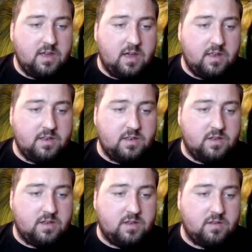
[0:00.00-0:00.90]
and
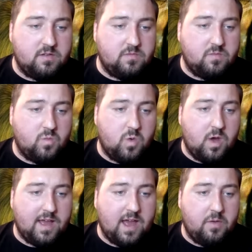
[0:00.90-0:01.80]

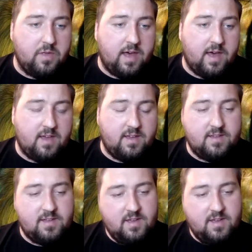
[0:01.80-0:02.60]
work out there.